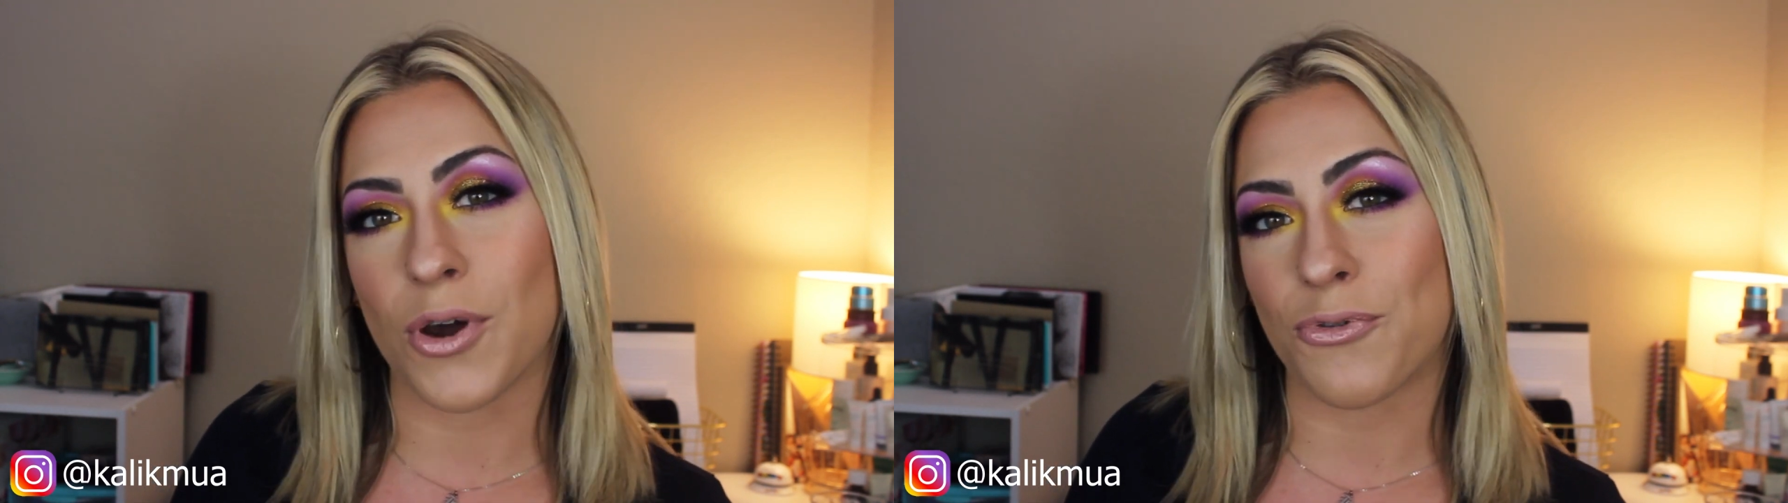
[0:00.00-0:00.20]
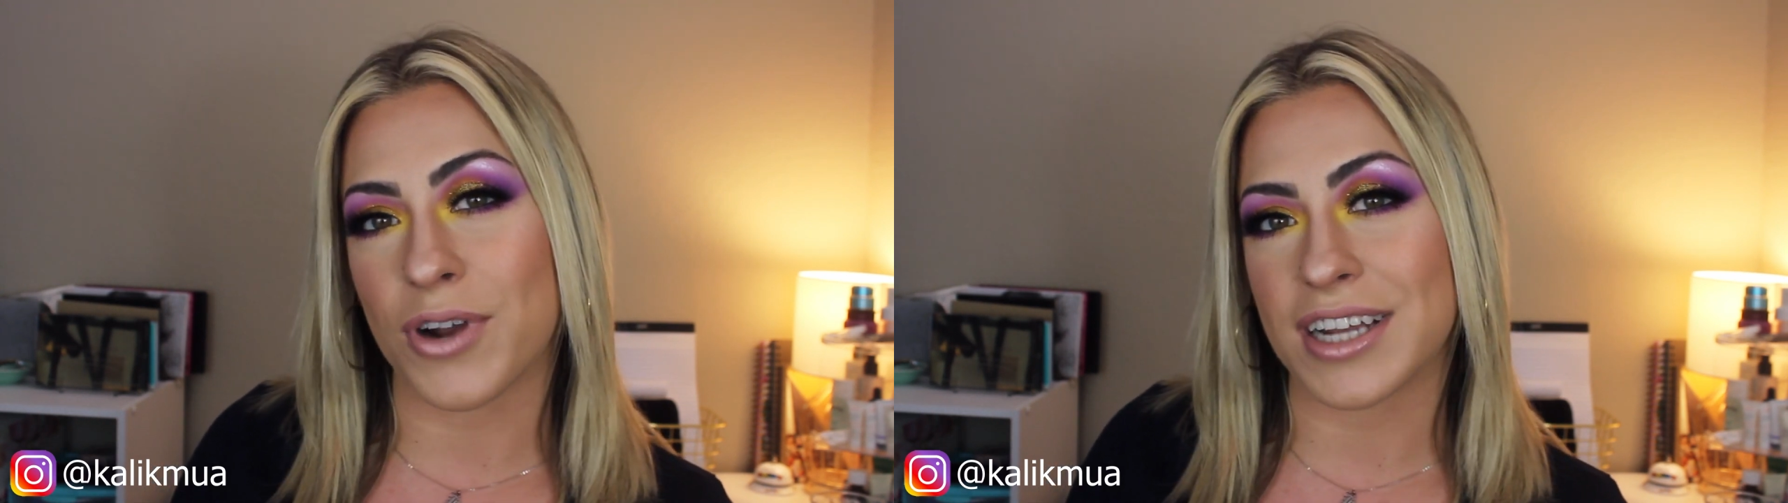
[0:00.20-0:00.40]

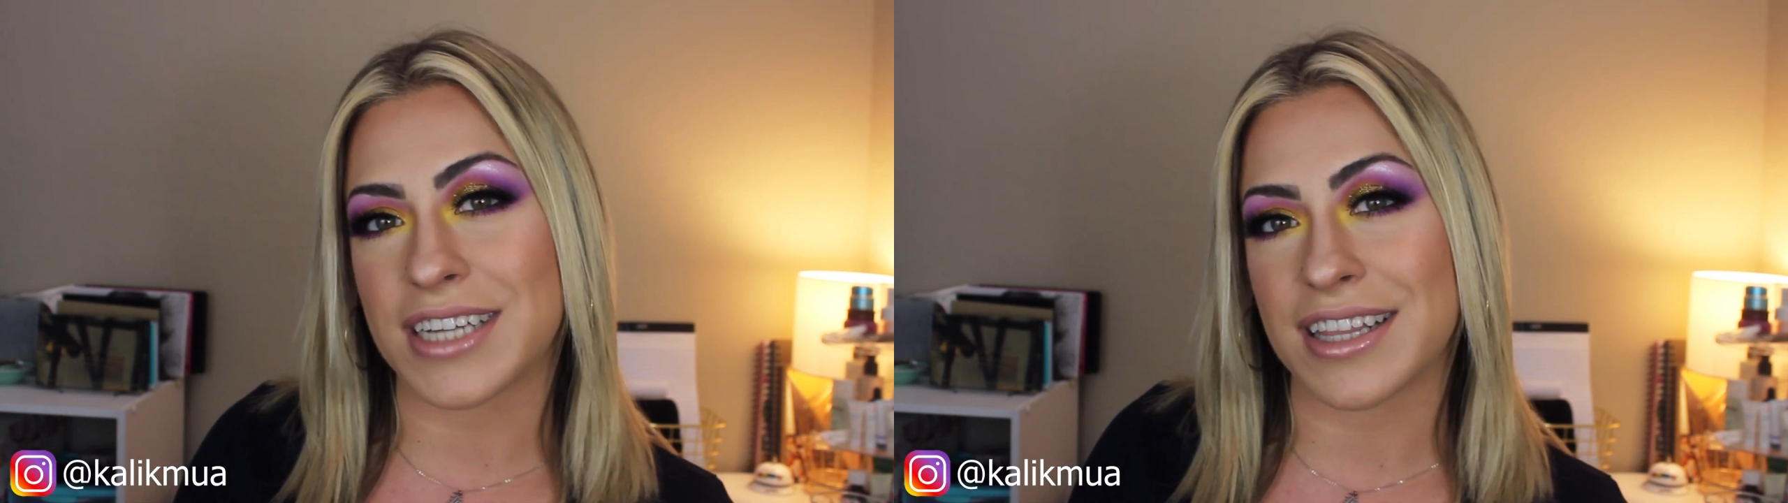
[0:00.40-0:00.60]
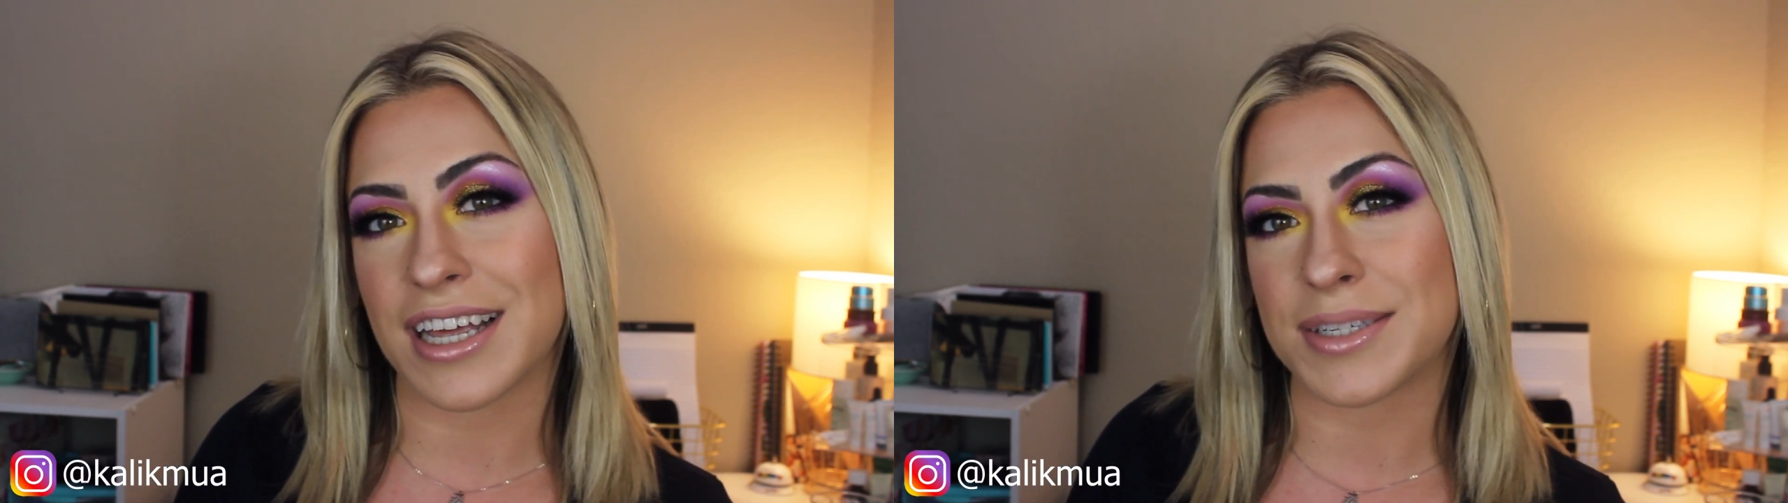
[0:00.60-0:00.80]
don't forget
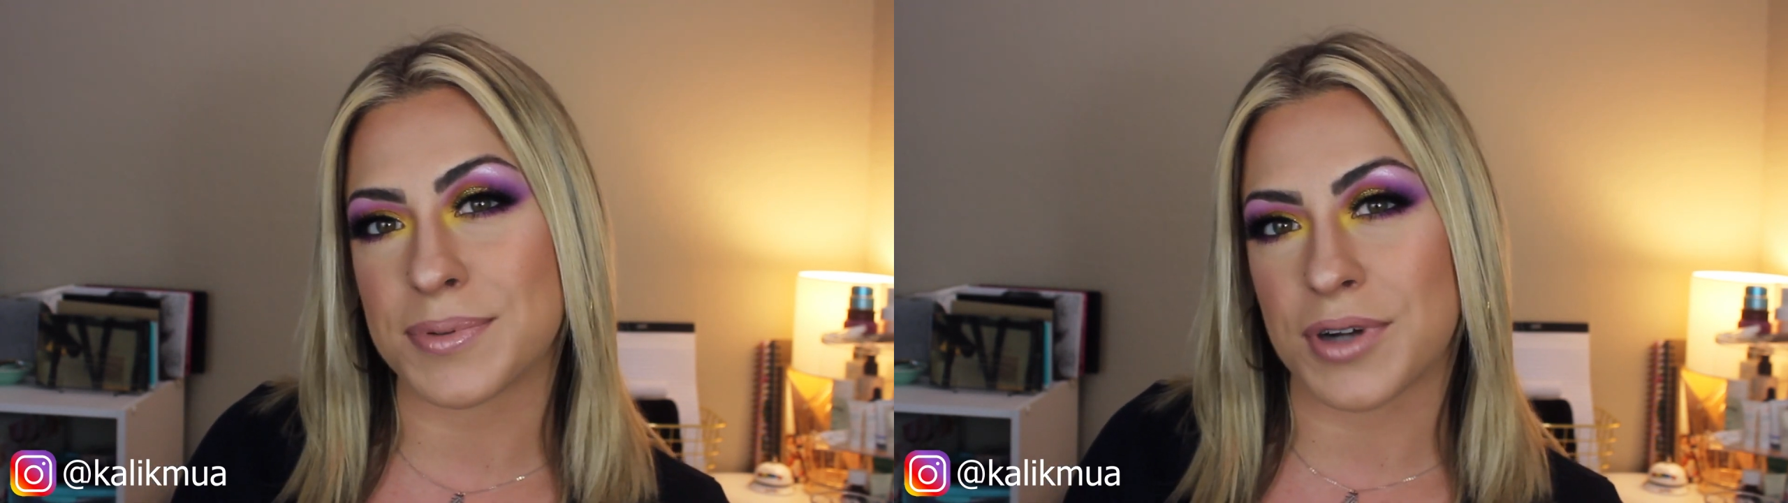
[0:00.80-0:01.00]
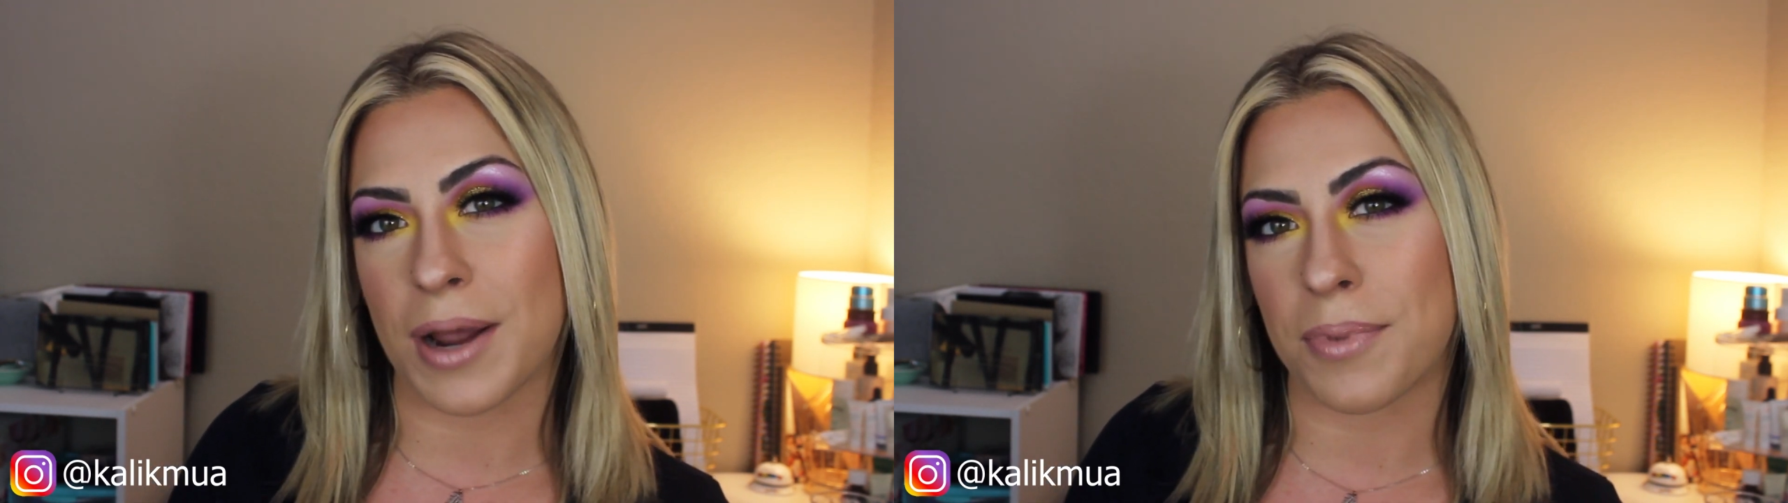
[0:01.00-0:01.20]
to hit that
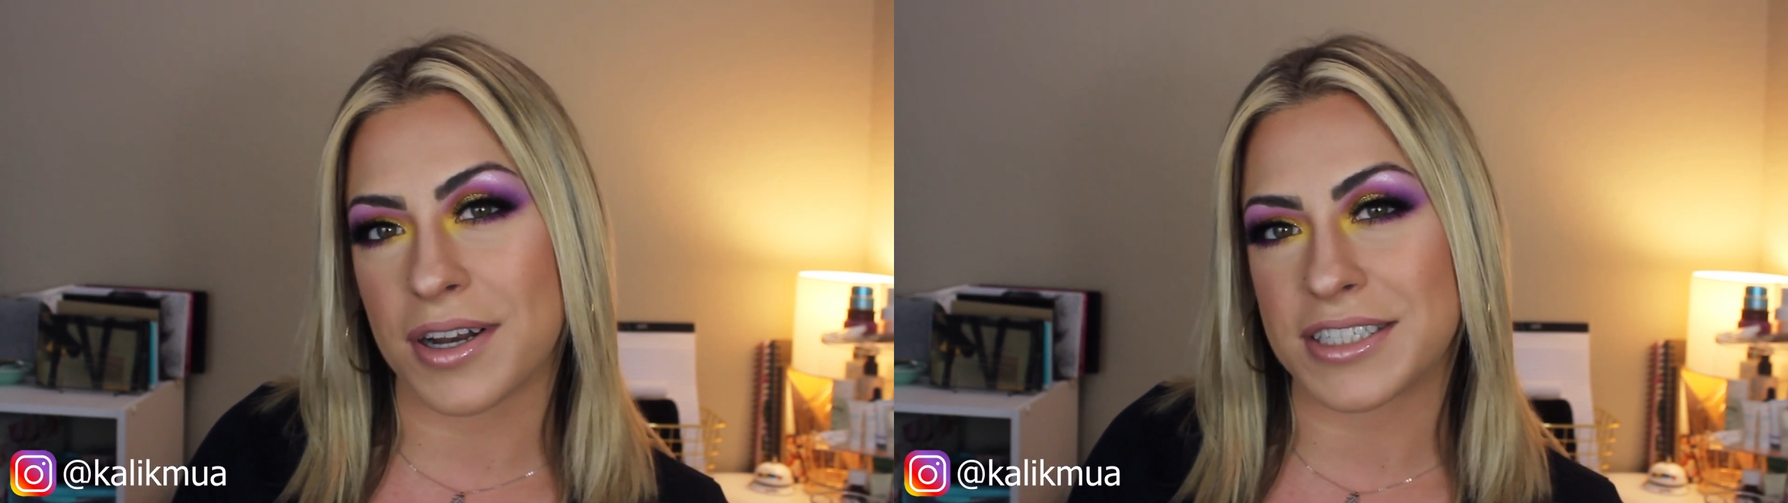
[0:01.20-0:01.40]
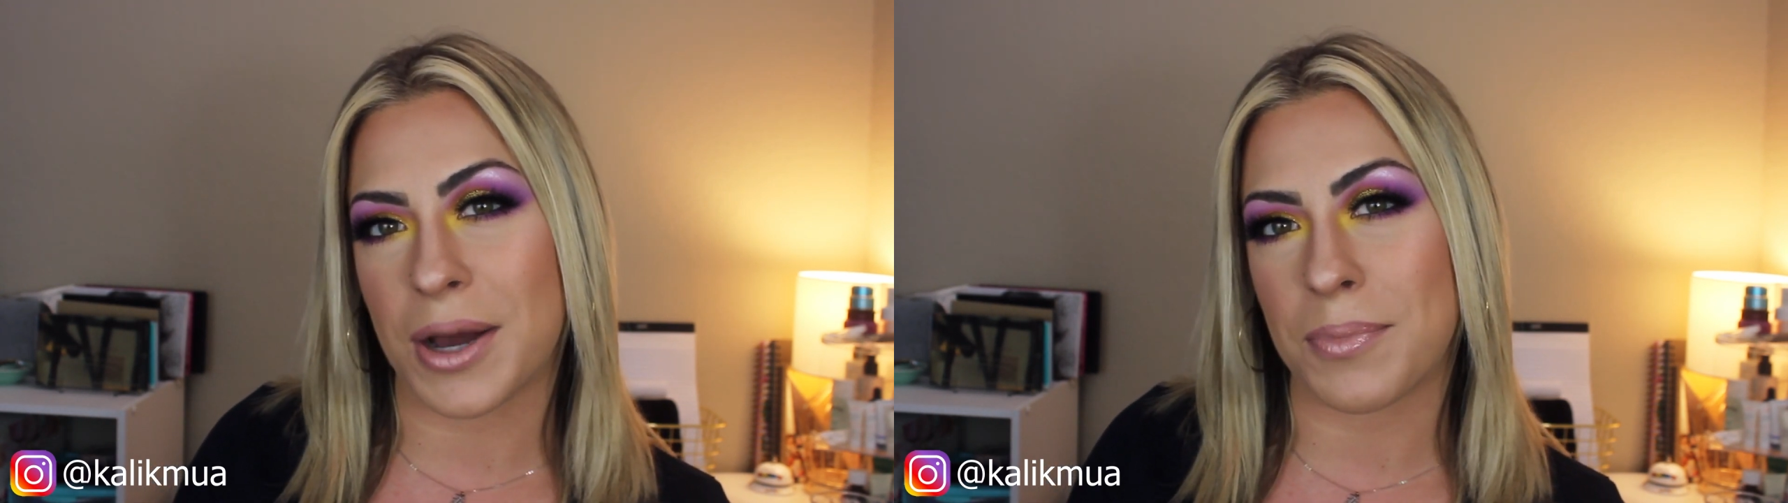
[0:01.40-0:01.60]
subscribe
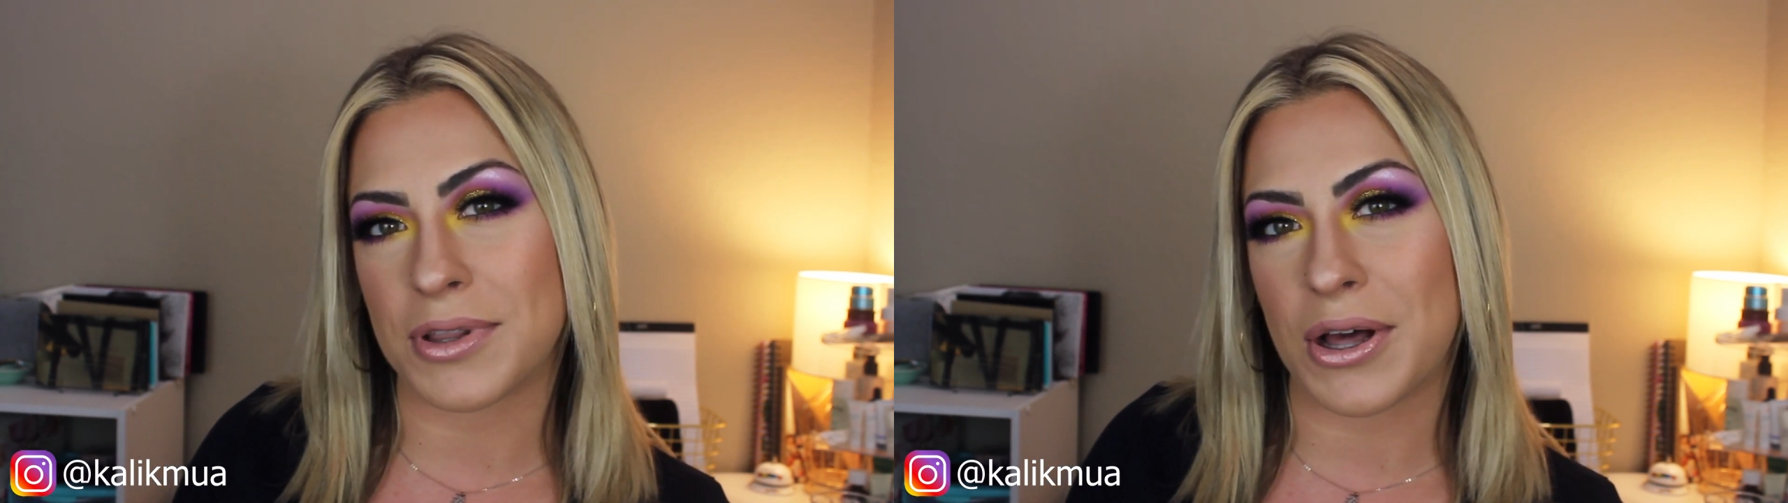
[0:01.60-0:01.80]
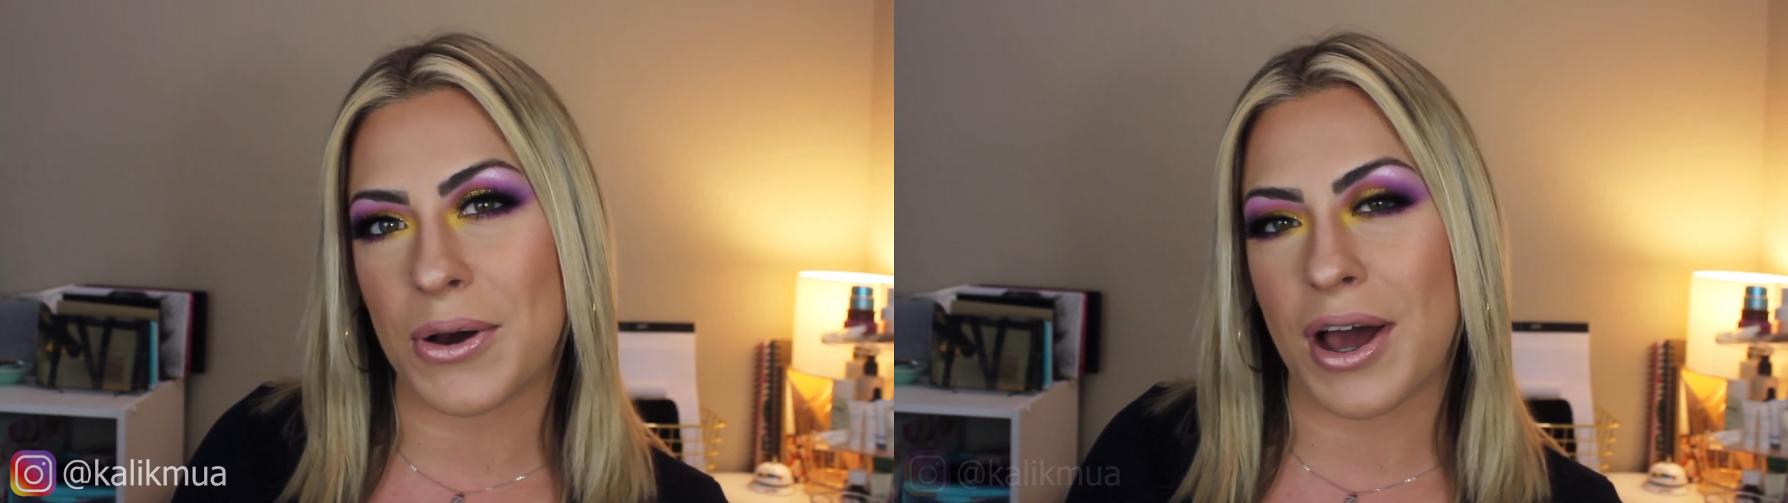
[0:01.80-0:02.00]
button down
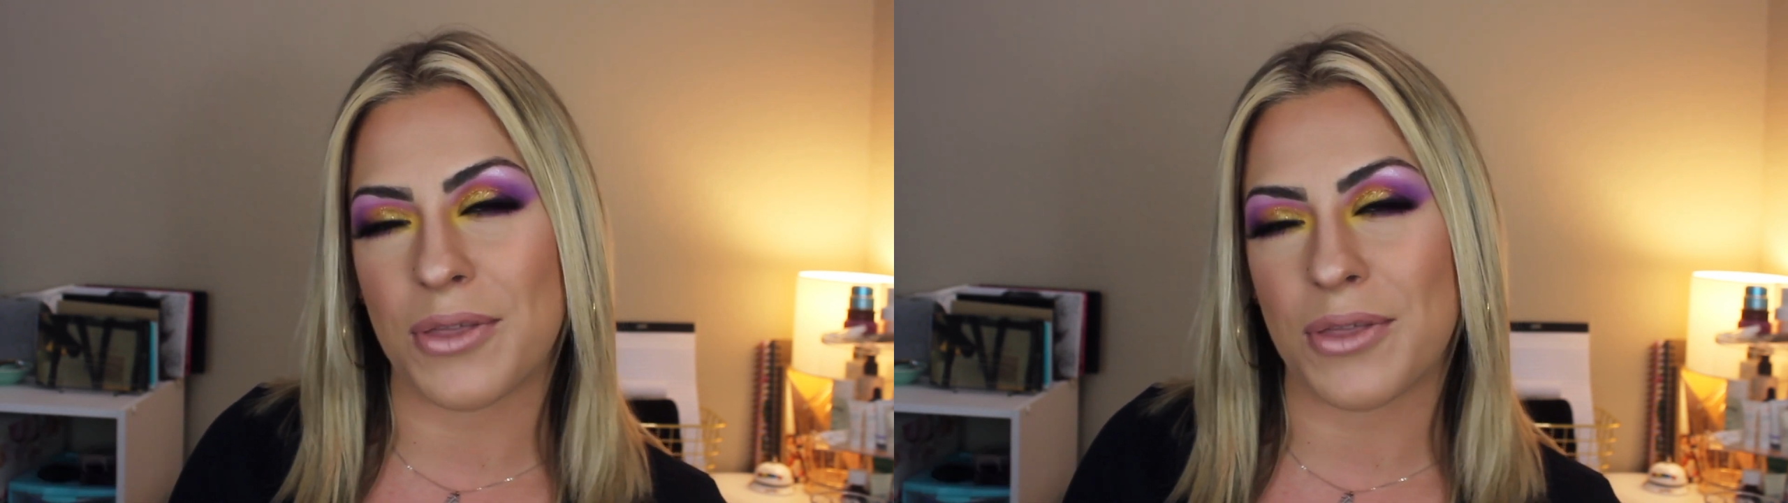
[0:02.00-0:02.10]
below.